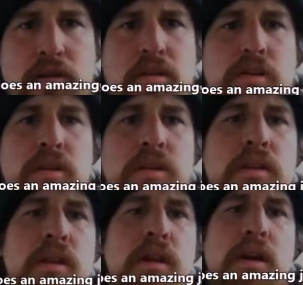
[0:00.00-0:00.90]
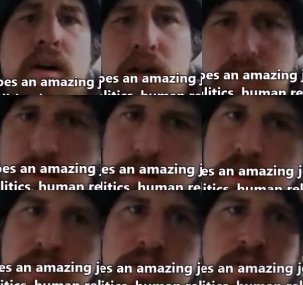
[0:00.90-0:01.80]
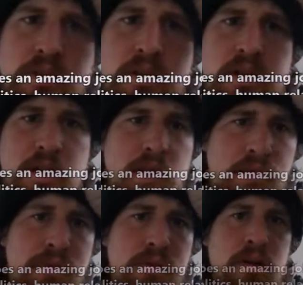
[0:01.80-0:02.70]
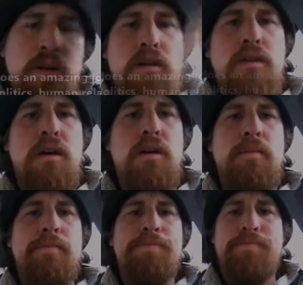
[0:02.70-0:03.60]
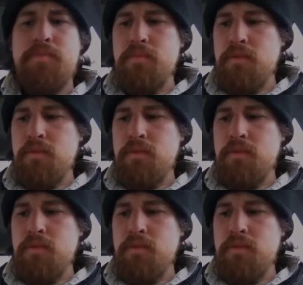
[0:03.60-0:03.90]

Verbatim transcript: recruited. Somebody who was really helpful and